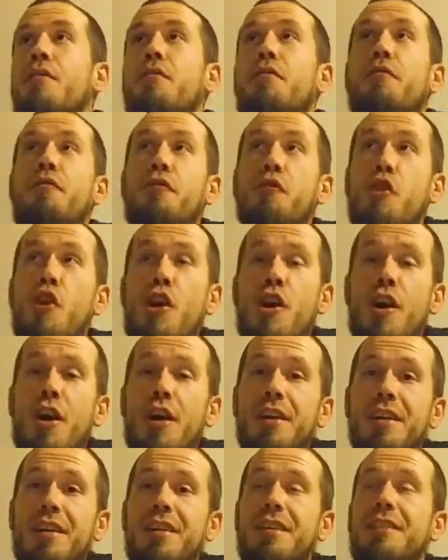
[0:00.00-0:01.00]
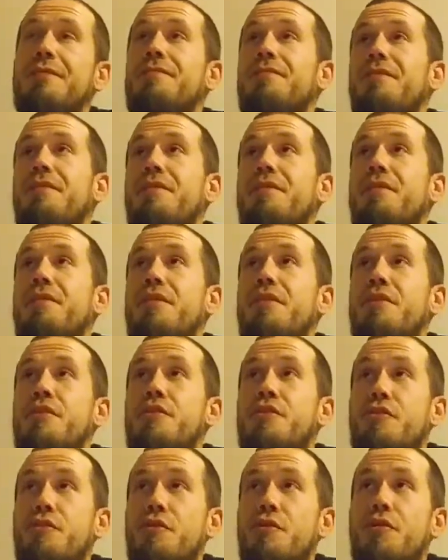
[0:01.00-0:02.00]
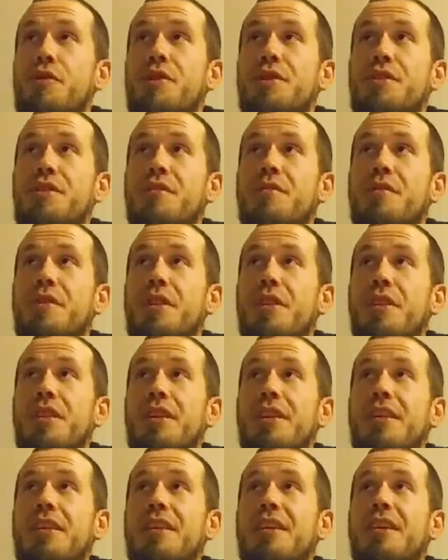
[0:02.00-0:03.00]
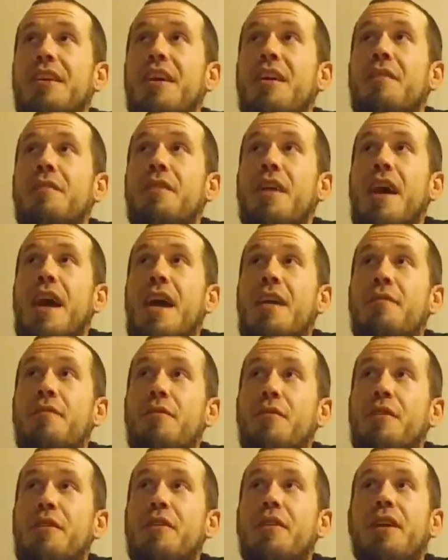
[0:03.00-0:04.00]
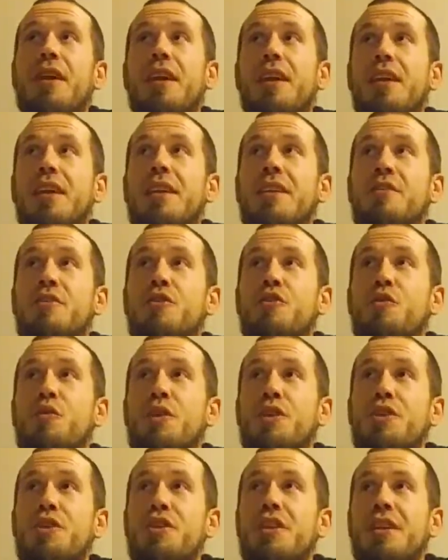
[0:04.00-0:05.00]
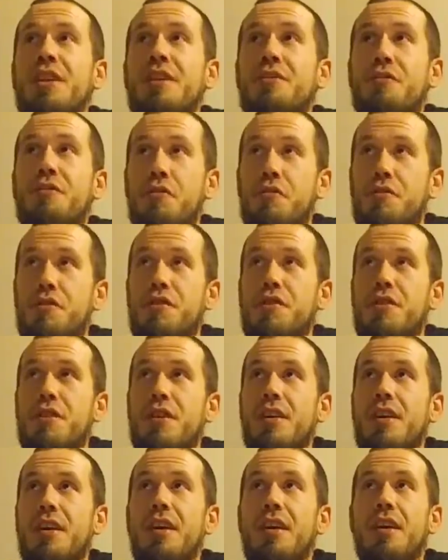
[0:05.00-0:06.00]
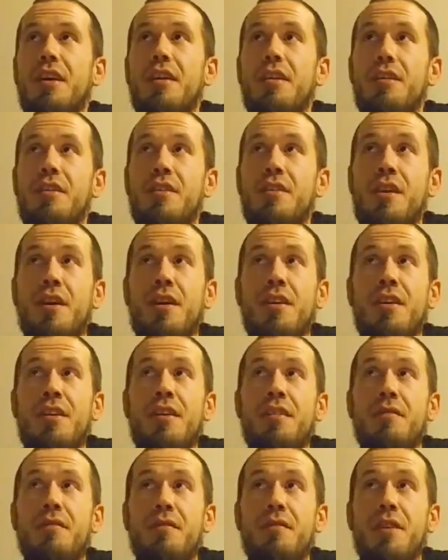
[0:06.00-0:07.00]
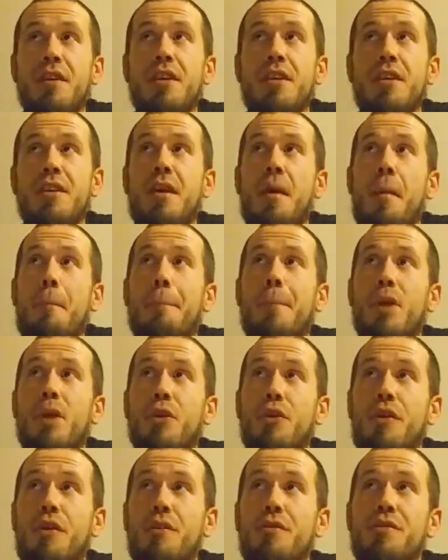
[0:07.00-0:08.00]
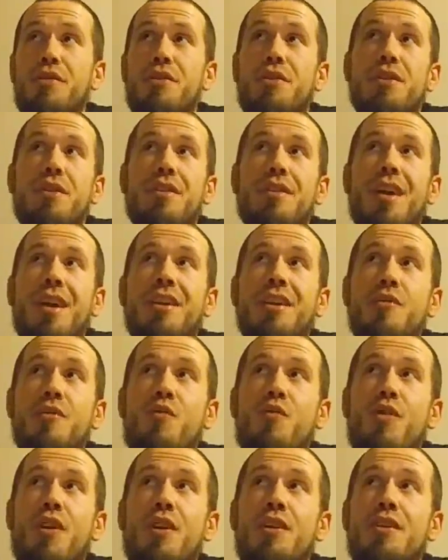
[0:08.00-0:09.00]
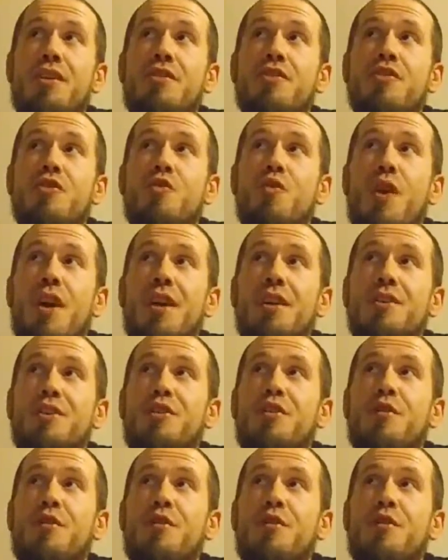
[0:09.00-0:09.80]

Fraud destroys the validity of everything into which it enters. Nudd v. Burroughs, 91 U.S.